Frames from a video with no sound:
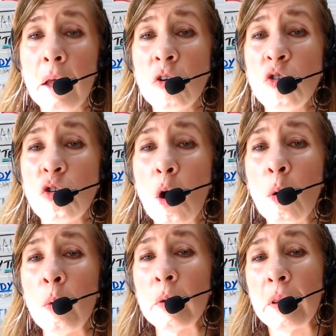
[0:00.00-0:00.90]

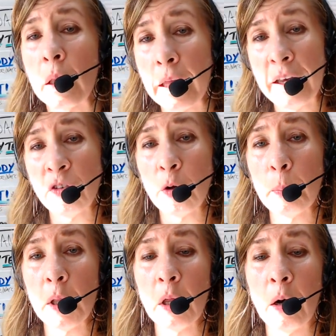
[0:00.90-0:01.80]
So the links are
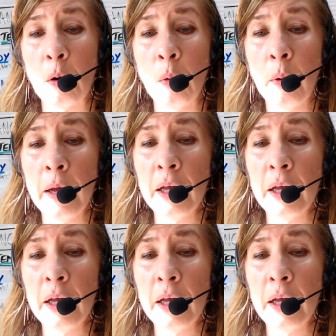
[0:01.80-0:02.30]
below.